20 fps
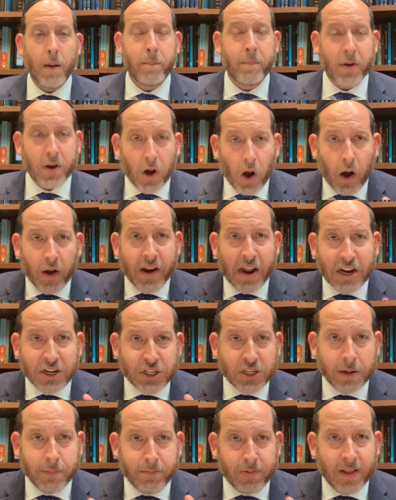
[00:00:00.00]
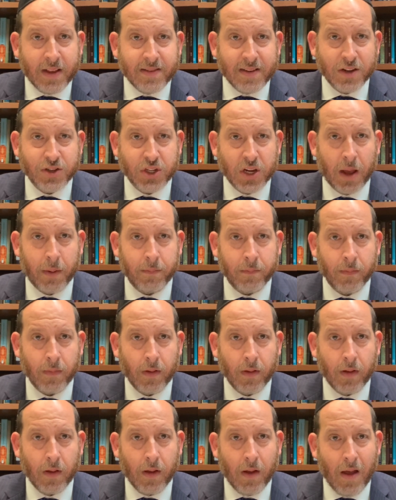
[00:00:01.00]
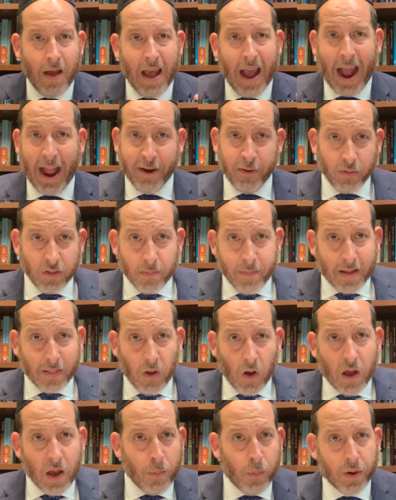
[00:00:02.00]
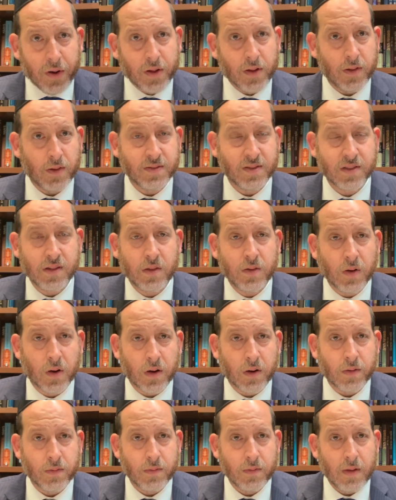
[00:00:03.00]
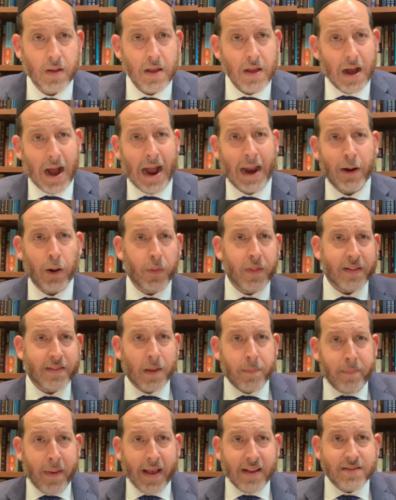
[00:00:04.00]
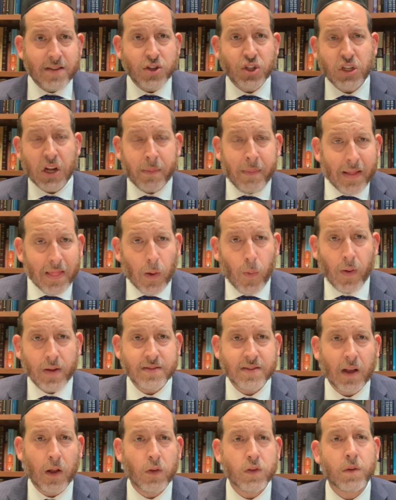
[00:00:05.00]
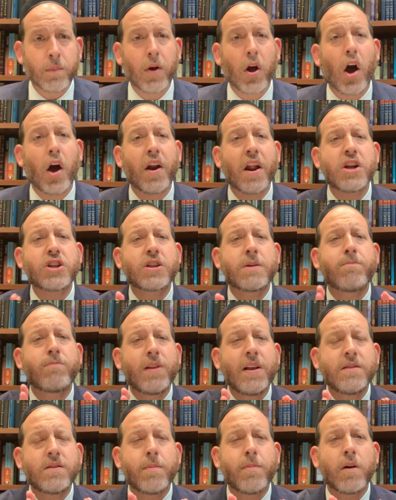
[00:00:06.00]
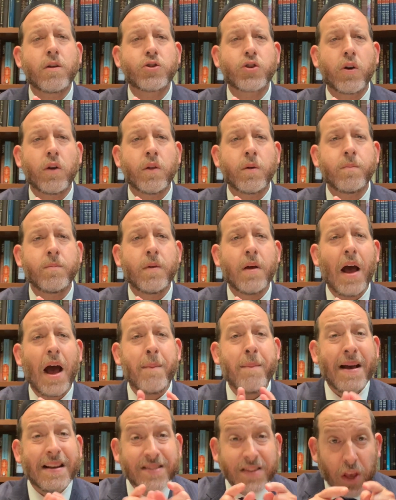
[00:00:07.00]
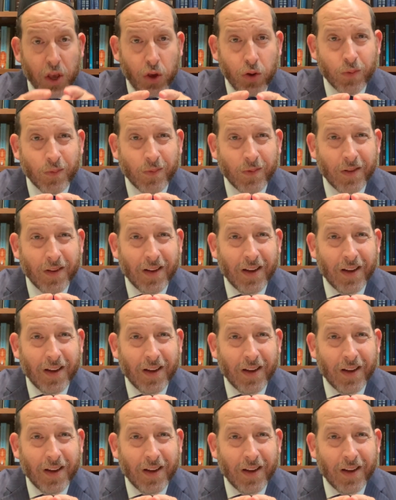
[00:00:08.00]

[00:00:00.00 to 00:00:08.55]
But Ana Hashem, please Hashem. I know the Malachim want to close the door. I know that the Beis Din Shamala wants to close the door. But Ana Hashem, please Yibam Shalom. I'm asking you.